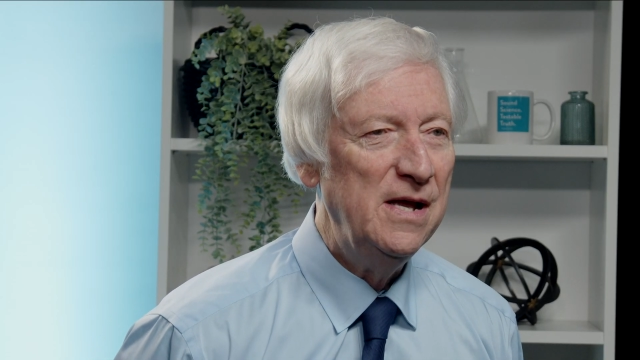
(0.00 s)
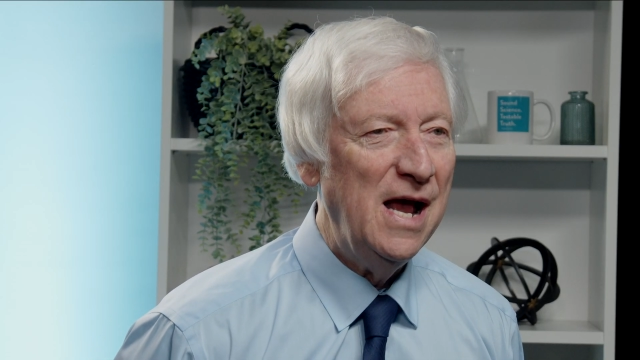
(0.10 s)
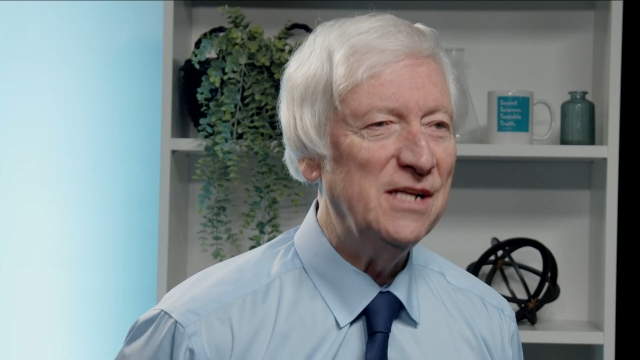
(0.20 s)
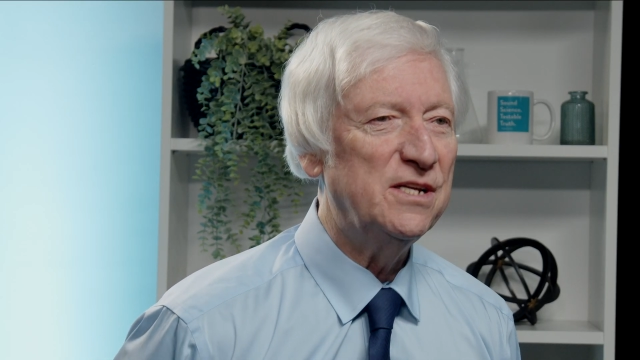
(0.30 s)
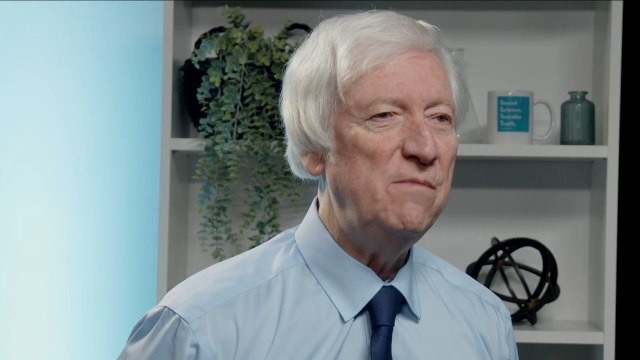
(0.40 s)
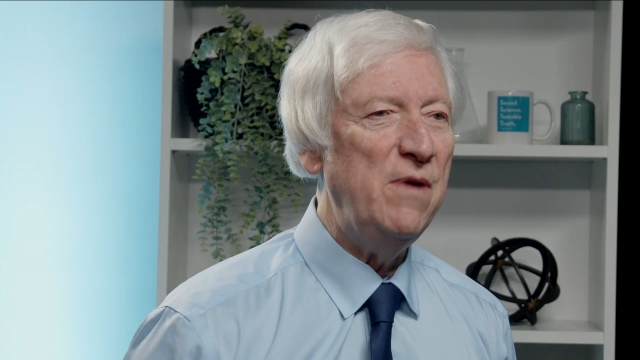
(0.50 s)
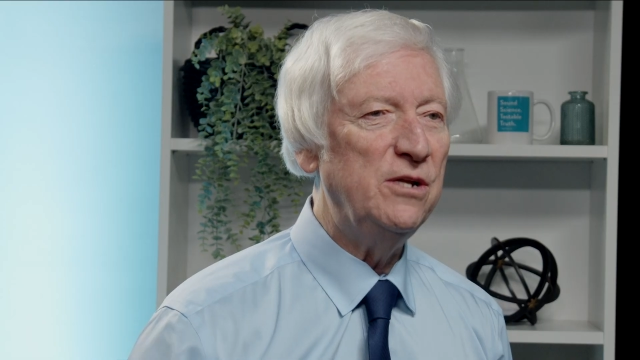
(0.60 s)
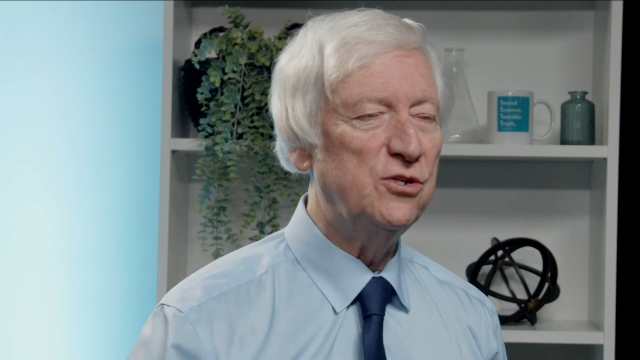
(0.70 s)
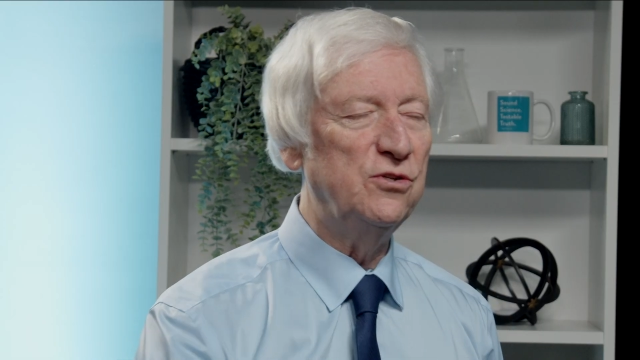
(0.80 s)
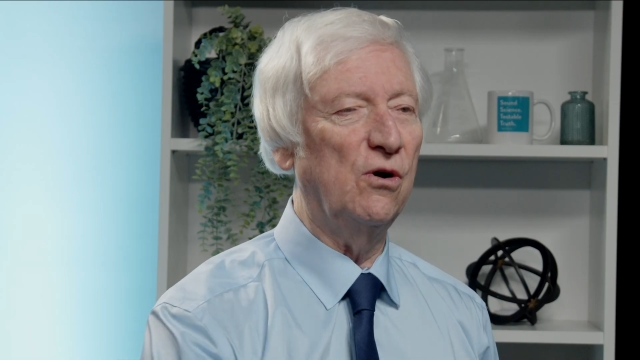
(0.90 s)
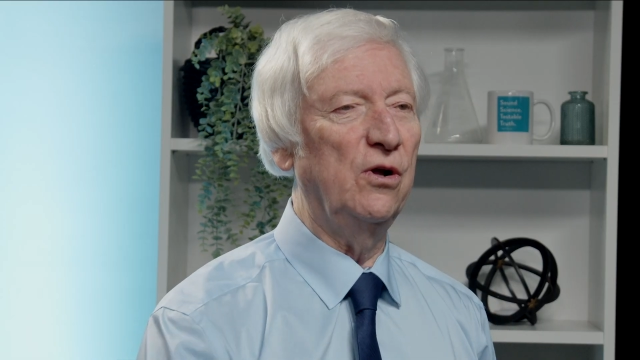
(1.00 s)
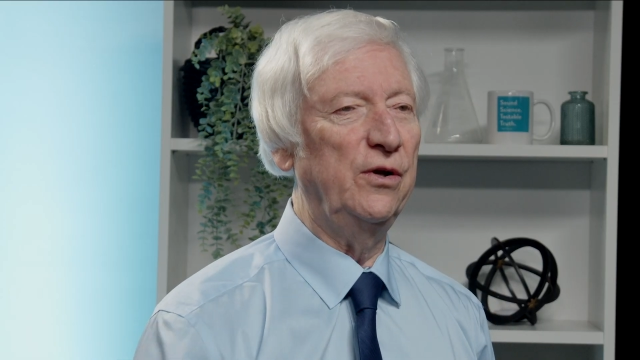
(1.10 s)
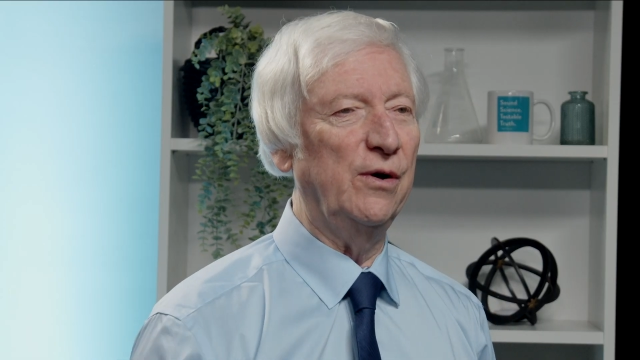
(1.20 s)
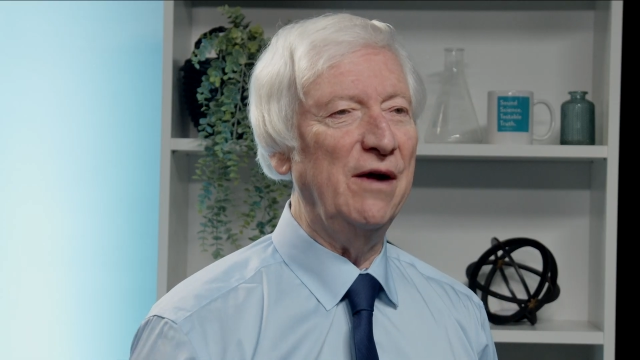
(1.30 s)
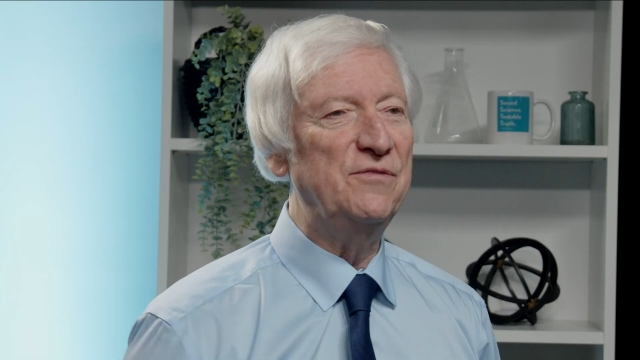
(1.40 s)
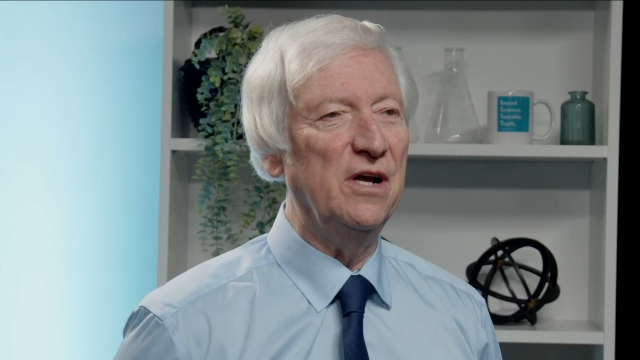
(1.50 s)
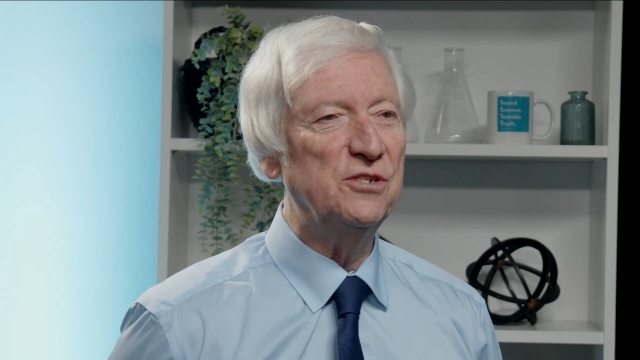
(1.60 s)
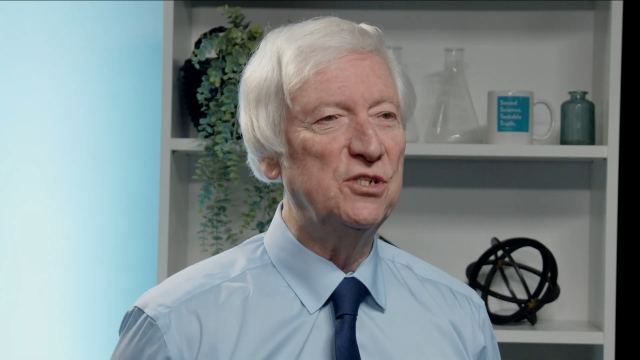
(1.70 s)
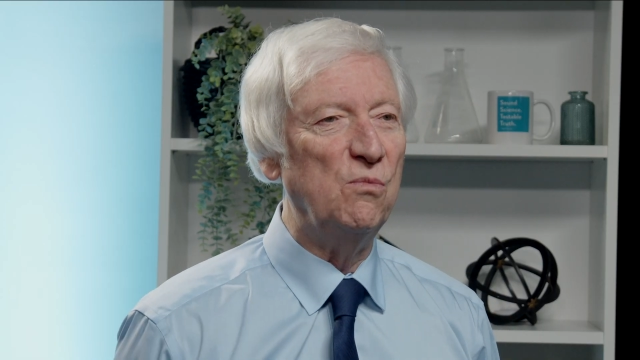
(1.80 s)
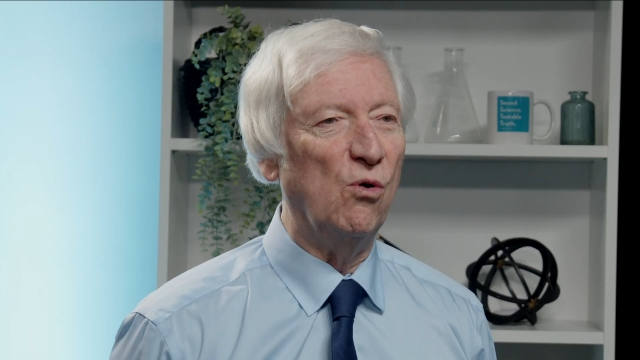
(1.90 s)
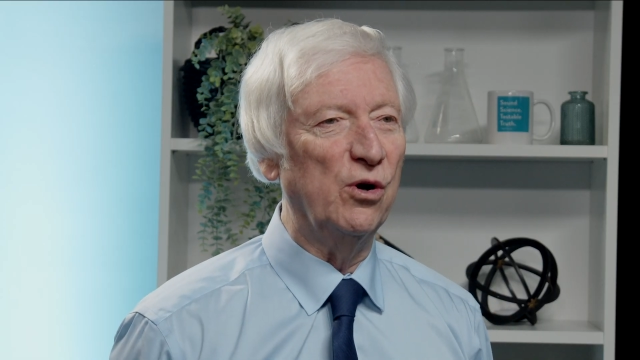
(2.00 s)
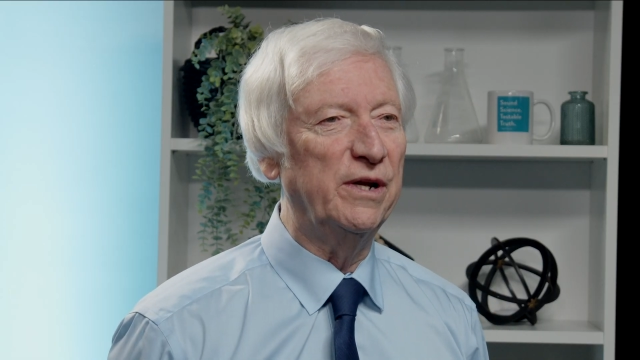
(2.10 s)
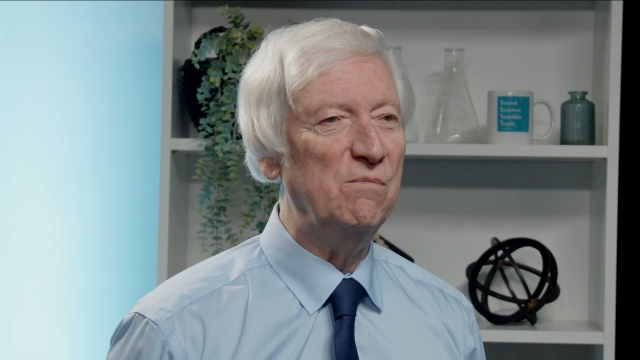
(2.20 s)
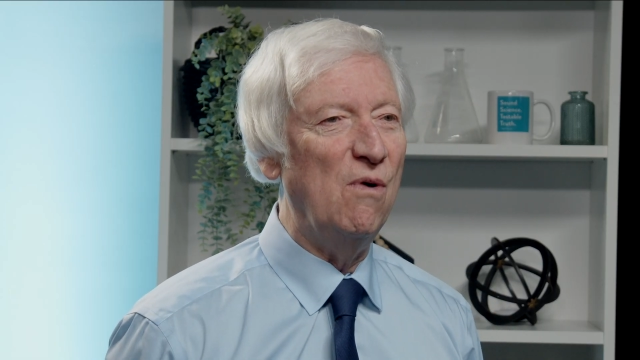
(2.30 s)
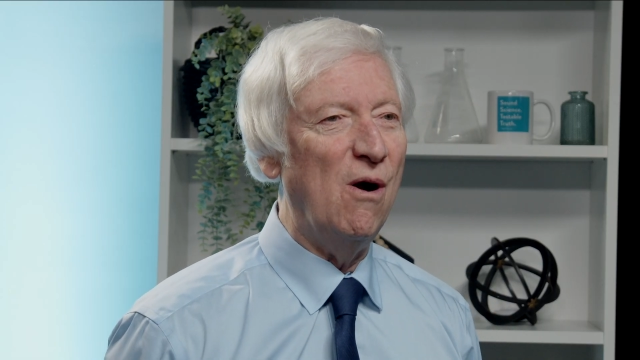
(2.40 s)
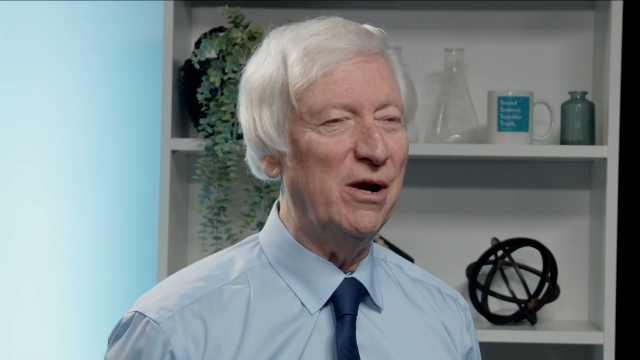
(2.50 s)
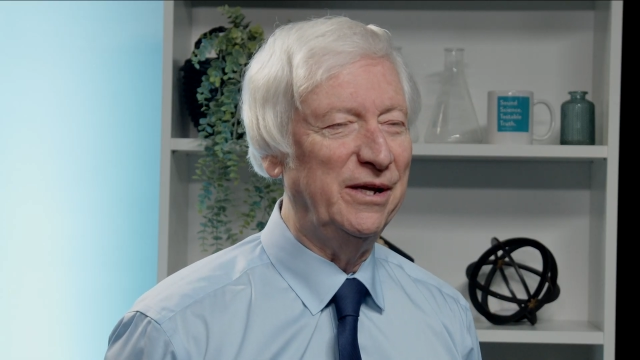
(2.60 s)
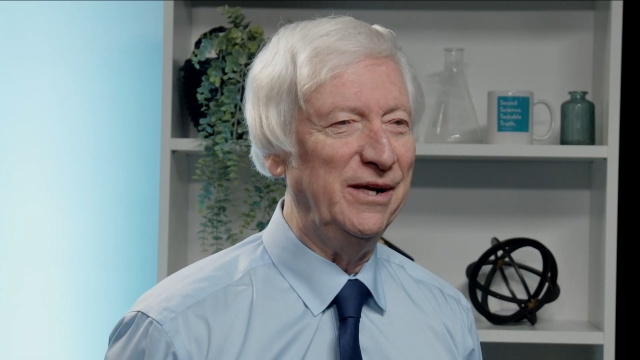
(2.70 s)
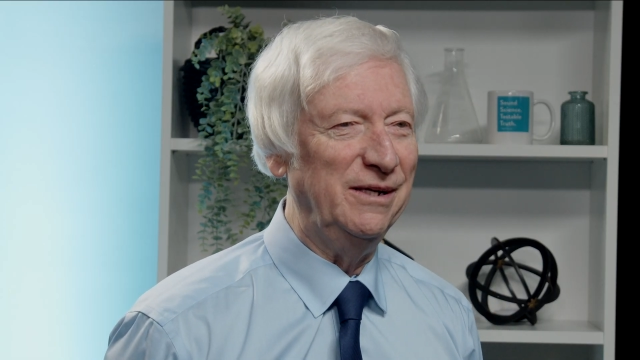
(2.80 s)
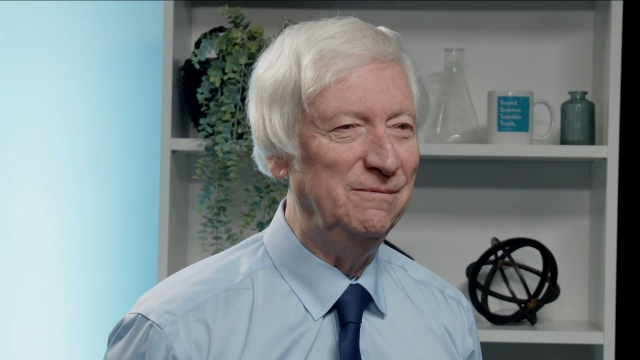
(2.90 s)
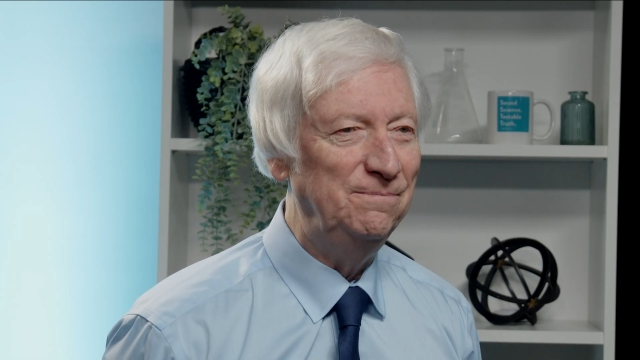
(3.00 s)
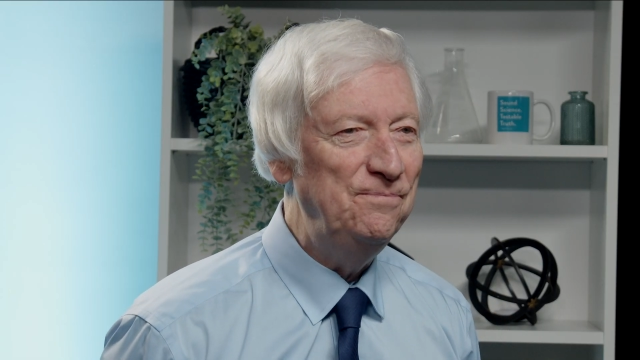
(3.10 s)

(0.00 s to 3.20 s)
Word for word: As I mentioned earlier, I've done some work in marketing.